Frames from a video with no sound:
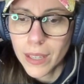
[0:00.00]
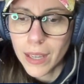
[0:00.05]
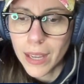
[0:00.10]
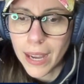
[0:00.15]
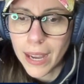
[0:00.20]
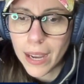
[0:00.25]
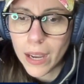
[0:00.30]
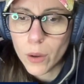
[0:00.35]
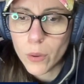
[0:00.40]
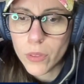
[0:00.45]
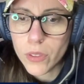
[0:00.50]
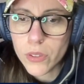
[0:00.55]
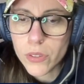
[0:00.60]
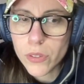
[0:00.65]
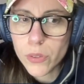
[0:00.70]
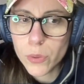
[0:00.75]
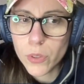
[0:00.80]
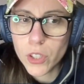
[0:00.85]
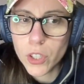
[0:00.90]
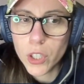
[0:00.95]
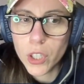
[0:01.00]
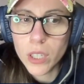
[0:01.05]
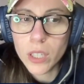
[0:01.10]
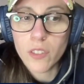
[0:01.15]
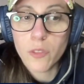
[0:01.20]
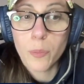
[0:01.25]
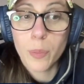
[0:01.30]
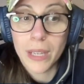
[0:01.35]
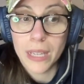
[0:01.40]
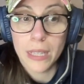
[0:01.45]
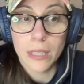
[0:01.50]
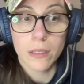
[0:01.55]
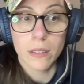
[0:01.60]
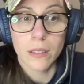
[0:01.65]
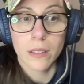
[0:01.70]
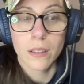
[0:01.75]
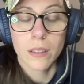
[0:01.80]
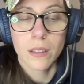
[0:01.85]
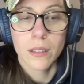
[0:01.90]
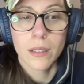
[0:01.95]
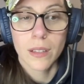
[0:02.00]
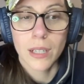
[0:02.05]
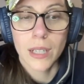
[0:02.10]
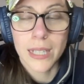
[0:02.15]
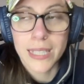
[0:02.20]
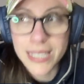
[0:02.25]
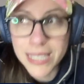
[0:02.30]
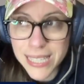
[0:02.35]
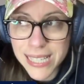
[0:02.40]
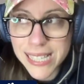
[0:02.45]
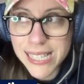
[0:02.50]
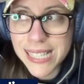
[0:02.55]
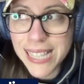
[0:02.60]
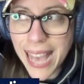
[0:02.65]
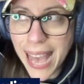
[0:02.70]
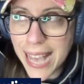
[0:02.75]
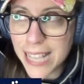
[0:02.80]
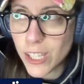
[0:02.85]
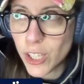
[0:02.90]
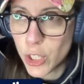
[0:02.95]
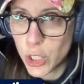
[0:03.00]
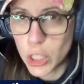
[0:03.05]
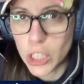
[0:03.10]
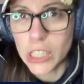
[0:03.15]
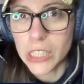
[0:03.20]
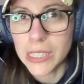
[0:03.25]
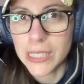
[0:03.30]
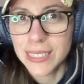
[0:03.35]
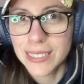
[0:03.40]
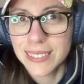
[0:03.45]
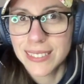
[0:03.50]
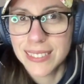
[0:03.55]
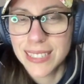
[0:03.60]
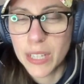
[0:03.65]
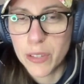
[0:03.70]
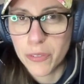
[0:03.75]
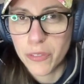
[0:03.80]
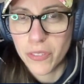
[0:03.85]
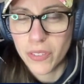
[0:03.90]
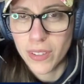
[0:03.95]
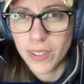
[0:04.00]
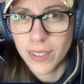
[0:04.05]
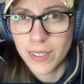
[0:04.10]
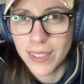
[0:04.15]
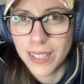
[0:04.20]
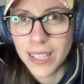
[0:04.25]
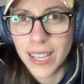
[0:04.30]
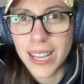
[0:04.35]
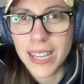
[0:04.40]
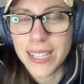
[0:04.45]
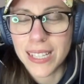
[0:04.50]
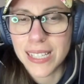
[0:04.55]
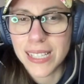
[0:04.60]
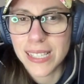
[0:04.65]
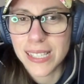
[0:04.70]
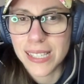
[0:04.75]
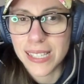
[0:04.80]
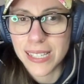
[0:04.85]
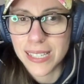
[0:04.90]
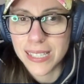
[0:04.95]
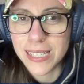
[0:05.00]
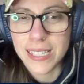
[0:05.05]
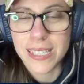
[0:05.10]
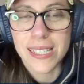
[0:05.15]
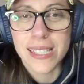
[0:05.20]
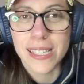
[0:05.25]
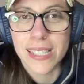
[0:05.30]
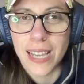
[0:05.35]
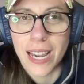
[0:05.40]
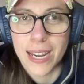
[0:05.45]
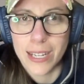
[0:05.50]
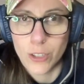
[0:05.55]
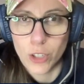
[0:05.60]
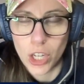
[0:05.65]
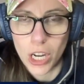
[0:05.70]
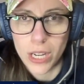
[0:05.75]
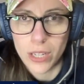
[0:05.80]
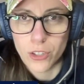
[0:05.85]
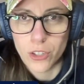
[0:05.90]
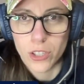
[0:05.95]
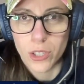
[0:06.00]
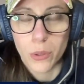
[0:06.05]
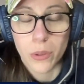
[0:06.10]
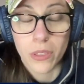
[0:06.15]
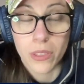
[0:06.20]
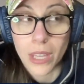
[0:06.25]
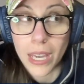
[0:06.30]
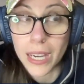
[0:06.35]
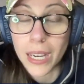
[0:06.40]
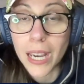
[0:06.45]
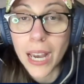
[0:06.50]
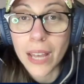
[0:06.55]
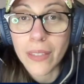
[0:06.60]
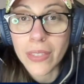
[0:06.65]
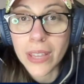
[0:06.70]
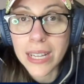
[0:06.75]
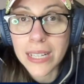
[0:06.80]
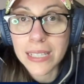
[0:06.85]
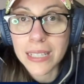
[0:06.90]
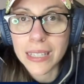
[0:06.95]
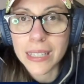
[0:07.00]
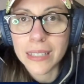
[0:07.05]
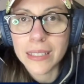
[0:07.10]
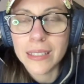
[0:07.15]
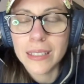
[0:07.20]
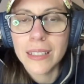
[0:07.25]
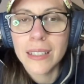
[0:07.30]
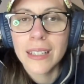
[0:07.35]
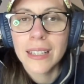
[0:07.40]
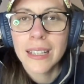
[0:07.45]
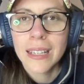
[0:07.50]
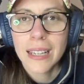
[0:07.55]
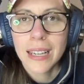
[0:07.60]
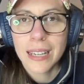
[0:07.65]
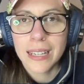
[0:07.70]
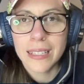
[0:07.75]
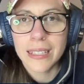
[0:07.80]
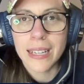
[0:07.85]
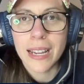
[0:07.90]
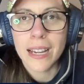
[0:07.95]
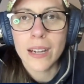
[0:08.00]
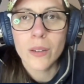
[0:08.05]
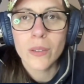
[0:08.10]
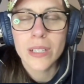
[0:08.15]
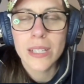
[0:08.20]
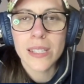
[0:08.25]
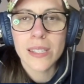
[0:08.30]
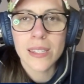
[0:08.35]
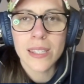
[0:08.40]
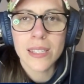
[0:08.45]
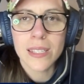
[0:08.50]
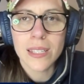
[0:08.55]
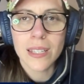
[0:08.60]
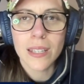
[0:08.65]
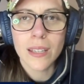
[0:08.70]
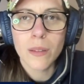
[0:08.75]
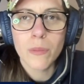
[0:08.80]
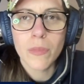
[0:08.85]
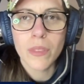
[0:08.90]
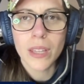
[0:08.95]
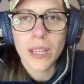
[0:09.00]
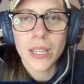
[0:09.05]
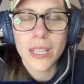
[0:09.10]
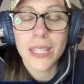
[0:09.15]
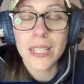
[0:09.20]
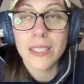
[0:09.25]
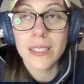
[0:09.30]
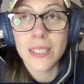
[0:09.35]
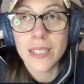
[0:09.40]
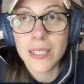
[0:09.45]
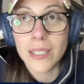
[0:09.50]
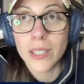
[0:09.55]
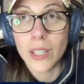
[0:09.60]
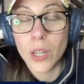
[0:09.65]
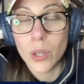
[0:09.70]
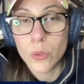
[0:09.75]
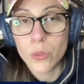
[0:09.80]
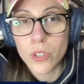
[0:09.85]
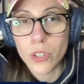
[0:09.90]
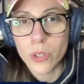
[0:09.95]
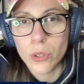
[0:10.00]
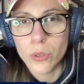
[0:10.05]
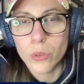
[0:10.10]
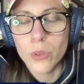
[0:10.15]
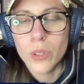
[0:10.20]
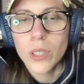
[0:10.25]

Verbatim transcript: how this could have been a disaster if the Yankees didn't sign Judge. So thank God they did. And now it's the team that he didn't go to